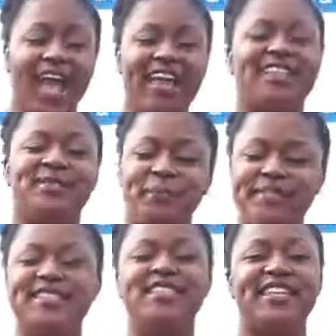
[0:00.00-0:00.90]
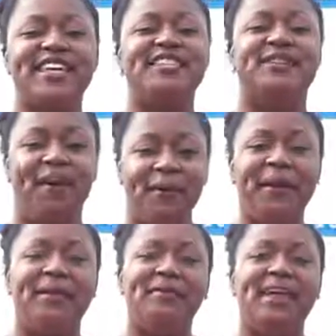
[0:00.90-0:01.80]
It's a position that is
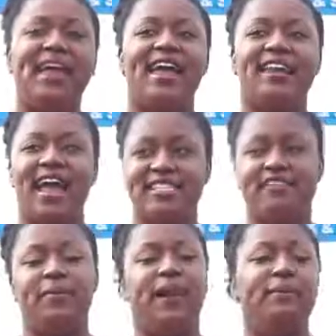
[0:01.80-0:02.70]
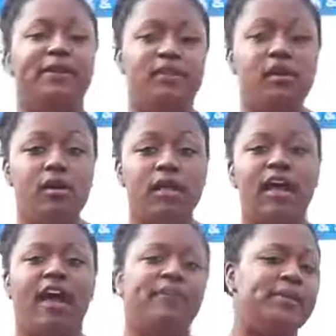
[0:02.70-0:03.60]
growing on me, and as I've become an adult,
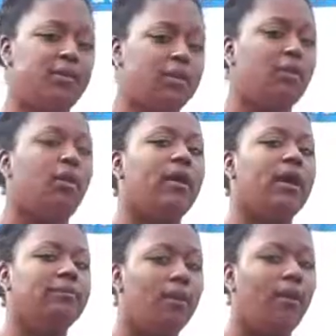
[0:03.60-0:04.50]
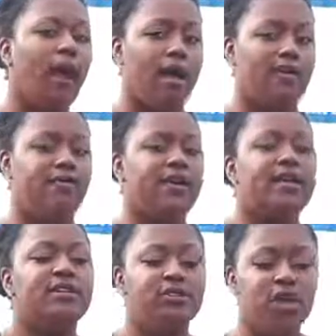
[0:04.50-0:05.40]
I've been doing more and more of.
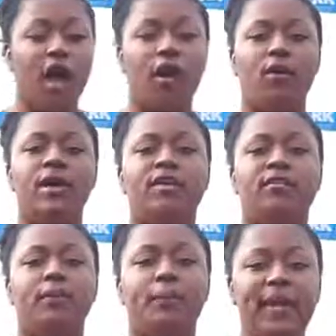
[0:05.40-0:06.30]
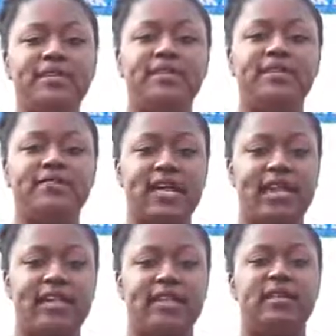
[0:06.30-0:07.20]
So the basics of
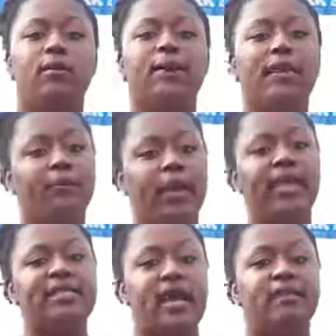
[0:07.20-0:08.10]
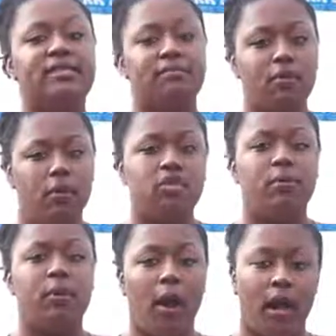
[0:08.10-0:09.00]
setting, we can break it down into
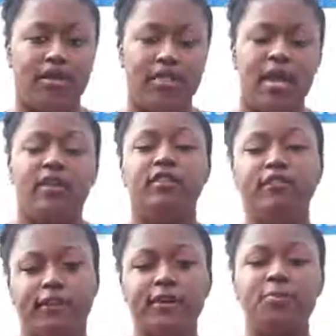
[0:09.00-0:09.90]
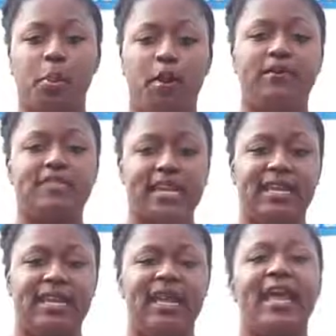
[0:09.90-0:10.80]
multiple parts. The first part of
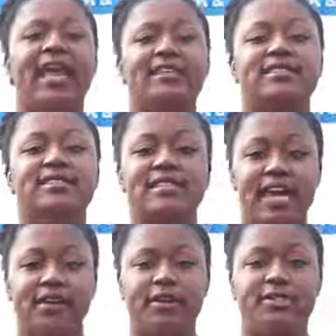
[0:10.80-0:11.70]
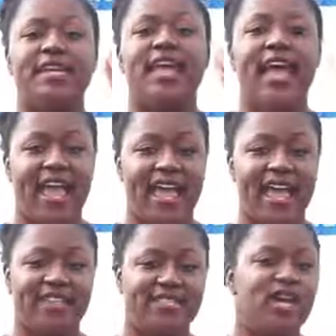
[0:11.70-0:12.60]
setting is the setter's
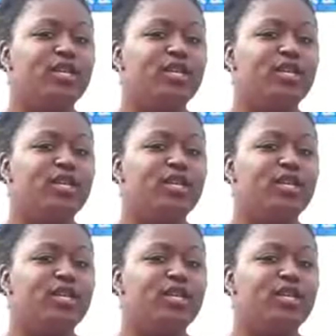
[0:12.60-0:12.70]
hands.